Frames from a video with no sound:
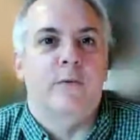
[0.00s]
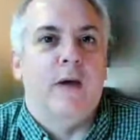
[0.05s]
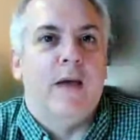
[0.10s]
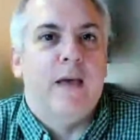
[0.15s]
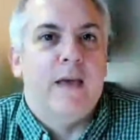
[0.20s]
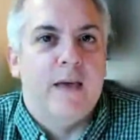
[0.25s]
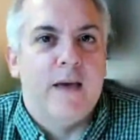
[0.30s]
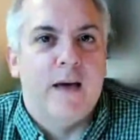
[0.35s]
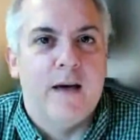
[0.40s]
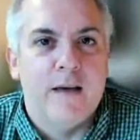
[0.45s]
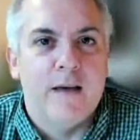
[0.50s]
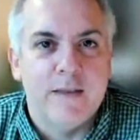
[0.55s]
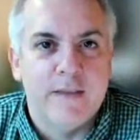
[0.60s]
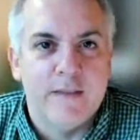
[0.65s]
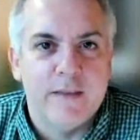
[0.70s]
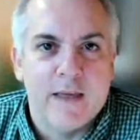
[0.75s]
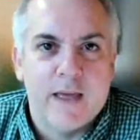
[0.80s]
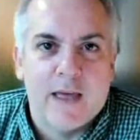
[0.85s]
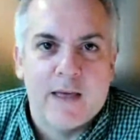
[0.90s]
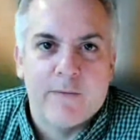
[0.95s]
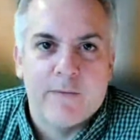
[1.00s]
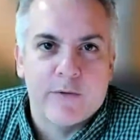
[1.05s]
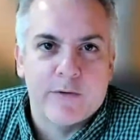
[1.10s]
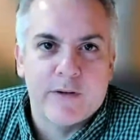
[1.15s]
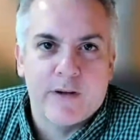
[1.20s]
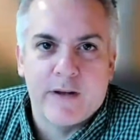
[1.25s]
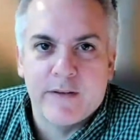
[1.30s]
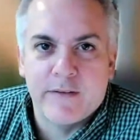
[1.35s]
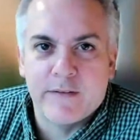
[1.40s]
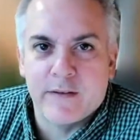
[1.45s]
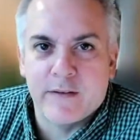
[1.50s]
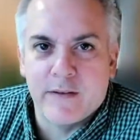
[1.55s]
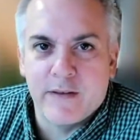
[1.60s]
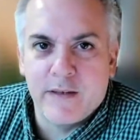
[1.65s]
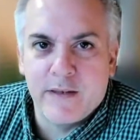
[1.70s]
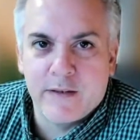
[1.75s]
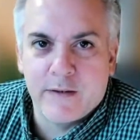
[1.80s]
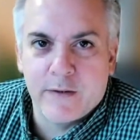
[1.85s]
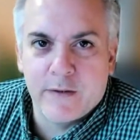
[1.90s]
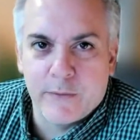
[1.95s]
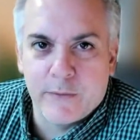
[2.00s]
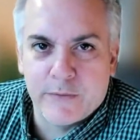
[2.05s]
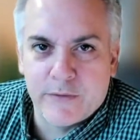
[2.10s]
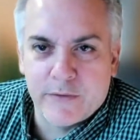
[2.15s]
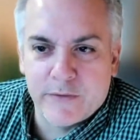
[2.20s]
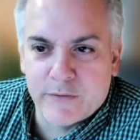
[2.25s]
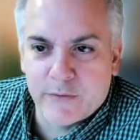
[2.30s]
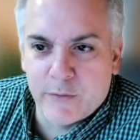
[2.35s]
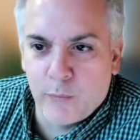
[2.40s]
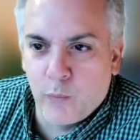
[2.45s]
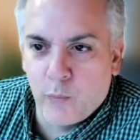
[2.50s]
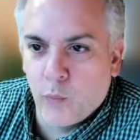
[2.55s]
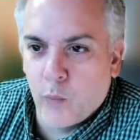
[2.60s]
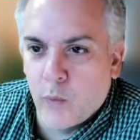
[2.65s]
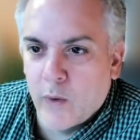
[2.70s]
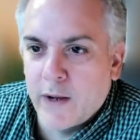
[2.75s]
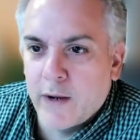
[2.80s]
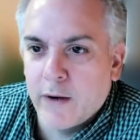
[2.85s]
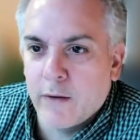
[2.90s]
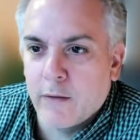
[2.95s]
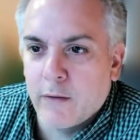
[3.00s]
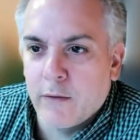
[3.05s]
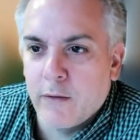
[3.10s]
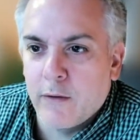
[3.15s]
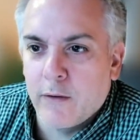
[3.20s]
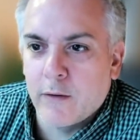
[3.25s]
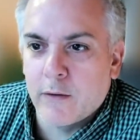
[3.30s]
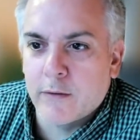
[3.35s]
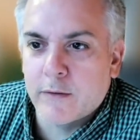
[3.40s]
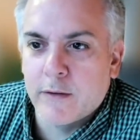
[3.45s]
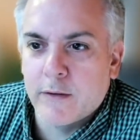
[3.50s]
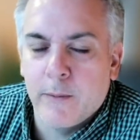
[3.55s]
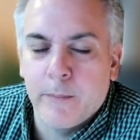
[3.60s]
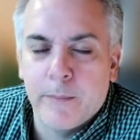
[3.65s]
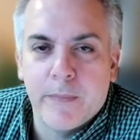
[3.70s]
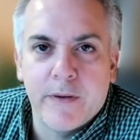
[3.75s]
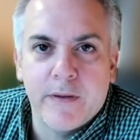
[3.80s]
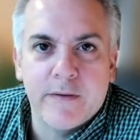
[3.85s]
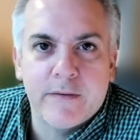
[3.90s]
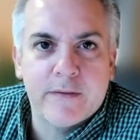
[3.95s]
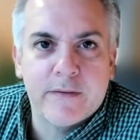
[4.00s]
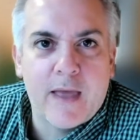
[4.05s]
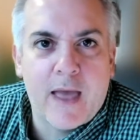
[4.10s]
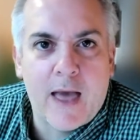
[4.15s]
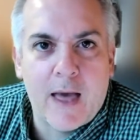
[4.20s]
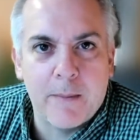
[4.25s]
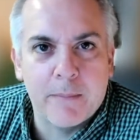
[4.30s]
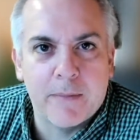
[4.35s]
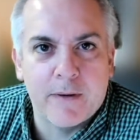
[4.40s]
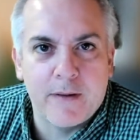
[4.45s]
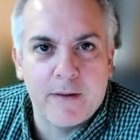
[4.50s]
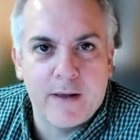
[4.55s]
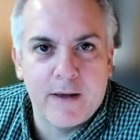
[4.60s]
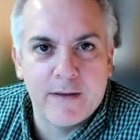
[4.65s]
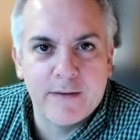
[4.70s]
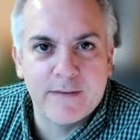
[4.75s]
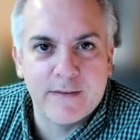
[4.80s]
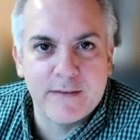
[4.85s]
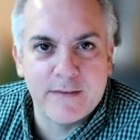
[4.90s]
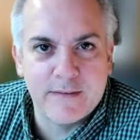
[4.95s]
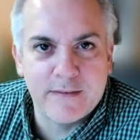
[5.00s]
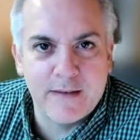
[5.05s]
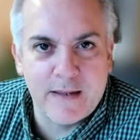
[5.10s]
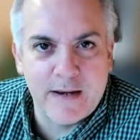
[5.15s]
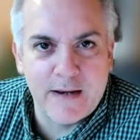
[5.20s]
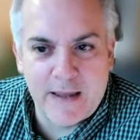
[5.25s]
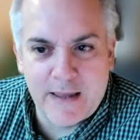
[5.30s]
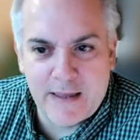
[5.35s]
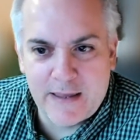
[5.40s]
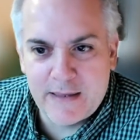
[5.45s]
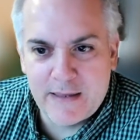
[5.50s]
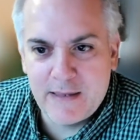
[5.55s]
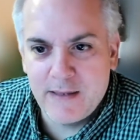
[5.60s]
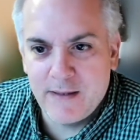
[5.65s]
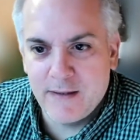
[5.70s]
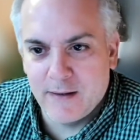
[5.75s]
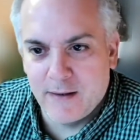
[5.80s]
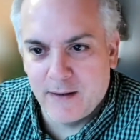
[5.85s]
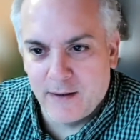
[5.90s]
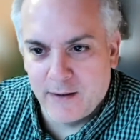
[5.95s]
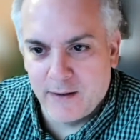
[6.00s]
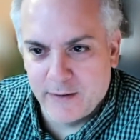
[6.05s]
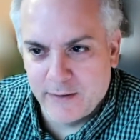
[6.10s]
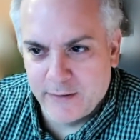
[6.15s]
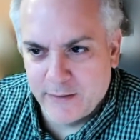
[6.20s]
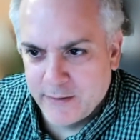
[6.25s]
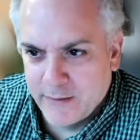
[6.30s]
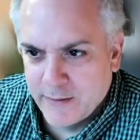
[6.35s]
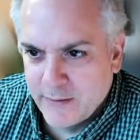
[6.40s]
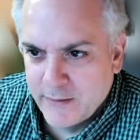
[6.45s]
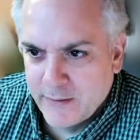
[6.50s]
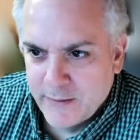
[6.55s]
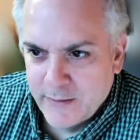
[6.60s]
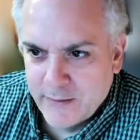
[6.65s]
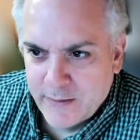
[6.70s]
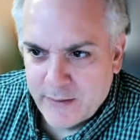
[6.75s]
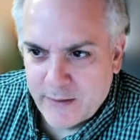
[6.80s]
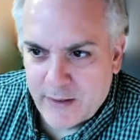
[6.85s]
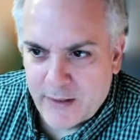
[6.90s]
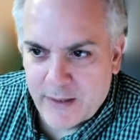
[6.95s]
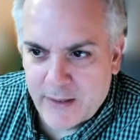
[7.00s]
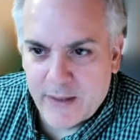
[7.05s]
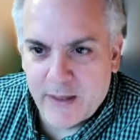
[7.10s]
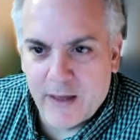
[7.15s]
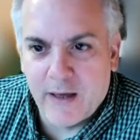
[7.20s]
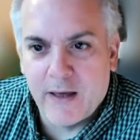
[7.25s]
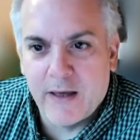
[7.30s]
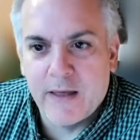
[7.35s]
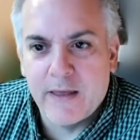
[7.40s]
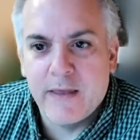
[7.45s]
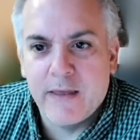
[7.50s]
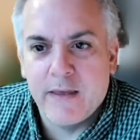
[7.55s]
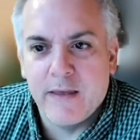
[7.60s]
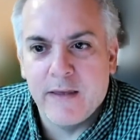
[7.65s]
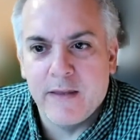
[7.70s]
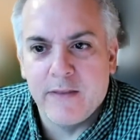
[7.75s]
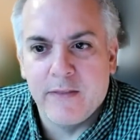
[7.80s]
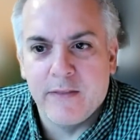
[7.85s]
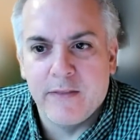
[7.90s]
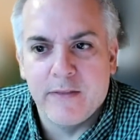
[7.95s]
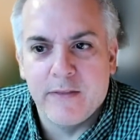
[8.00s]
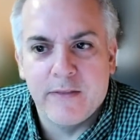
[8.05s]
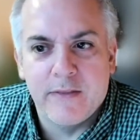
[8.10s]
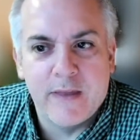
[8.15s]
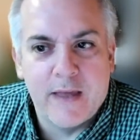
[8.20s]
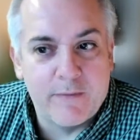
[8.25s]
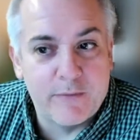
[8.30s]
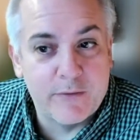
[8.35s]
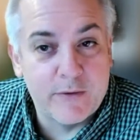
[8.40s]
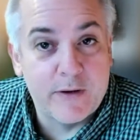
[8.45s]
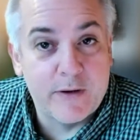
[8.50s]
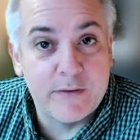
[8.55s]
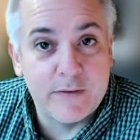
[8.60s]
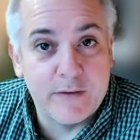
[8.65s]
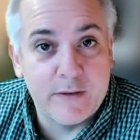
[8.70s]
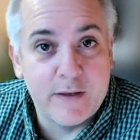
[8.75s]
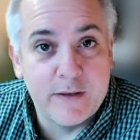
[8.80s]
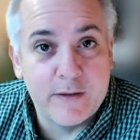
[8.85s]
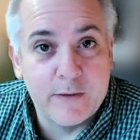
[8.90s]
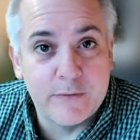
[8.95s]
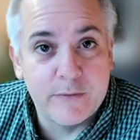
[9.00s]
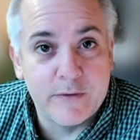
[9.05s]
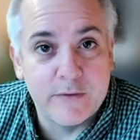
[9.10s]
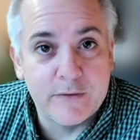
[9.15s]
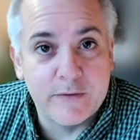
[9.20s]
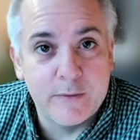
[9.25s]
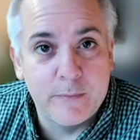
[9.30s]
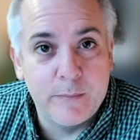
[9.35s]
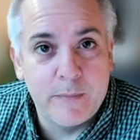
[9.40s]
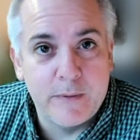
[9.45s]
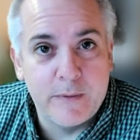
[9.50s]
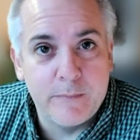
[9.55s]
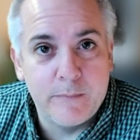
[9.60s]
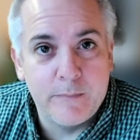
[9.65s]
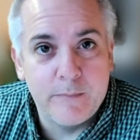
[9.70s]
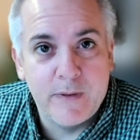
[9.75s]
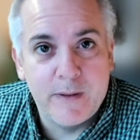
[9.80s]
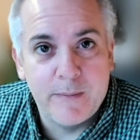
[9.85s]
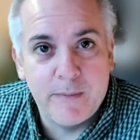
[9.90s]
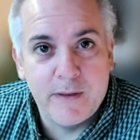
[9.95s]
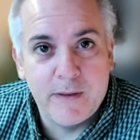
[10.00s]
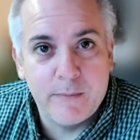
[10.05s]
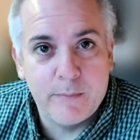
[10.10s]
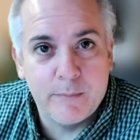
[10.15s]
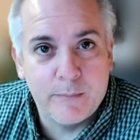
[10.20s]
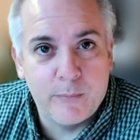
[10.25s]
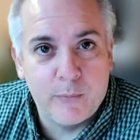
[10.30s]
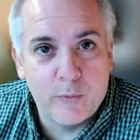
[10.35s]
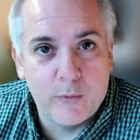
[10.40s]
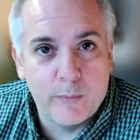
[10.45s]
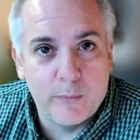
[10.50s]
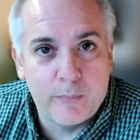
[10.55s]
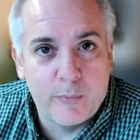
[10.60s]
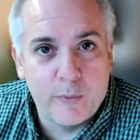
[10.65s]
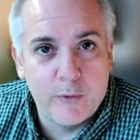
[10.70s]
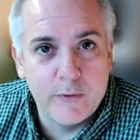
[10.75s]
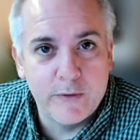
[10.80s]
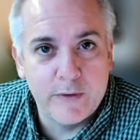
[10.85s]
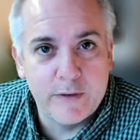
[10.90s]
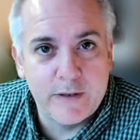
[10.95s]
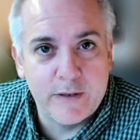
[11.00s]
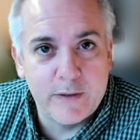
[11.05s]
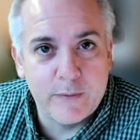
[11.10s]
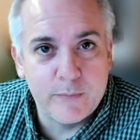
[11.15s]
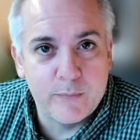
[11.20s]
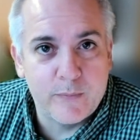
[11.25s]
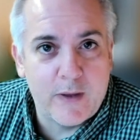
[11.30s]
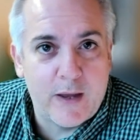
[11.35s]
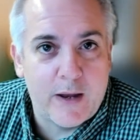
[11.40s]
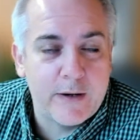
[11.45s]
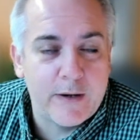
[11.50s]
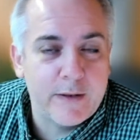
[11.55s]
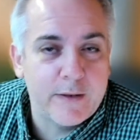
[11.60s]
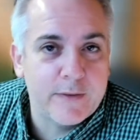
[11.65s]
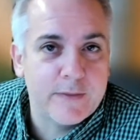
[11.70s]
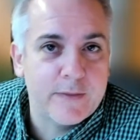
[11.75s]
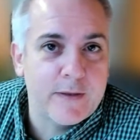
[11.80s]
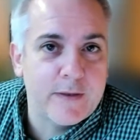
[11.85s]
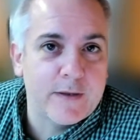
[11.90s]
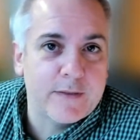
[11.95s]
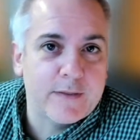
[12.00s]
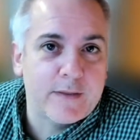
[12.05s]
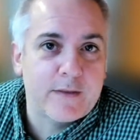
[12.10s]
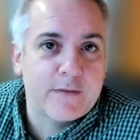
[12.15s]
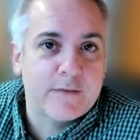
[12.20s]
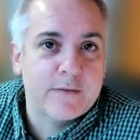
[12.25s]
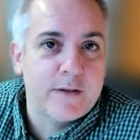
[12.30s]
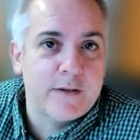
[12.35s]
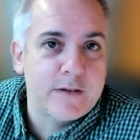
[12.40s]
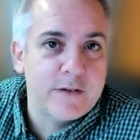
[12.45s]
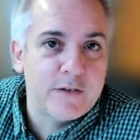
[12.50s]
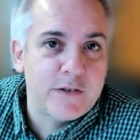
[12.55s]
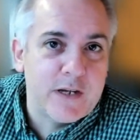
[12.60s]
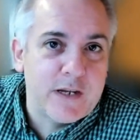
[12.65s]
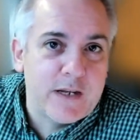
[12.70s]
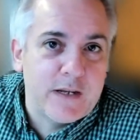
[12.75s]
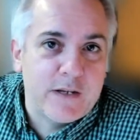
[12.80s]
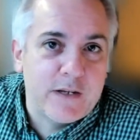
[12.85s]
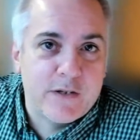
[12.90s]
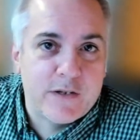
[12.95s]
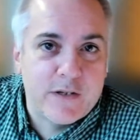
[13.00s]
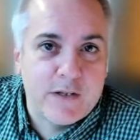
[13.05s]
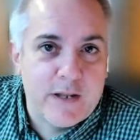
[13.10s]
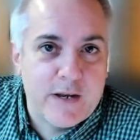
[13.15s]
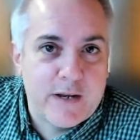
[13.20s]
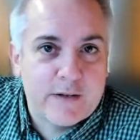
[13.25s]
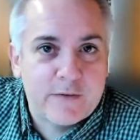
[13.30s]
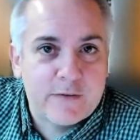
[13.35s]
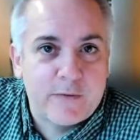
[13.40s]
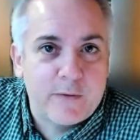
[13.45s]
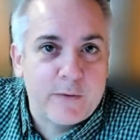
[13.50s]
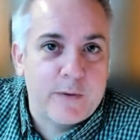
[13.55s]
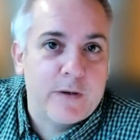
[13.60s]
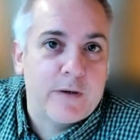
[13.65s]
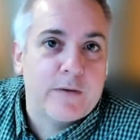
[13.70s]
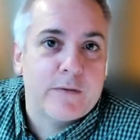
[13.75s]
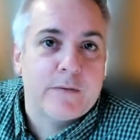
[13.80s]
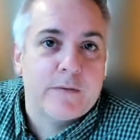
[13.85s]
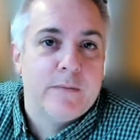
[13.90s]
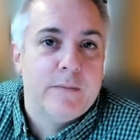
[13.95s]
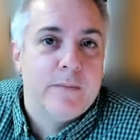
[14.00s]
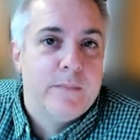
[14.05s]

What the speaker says: AI in the advertising ecosystem. Where are companies capitalizing today on AI in the advertising ecosystem? And maybe more importantly, how do you think that's going to change in the next few years?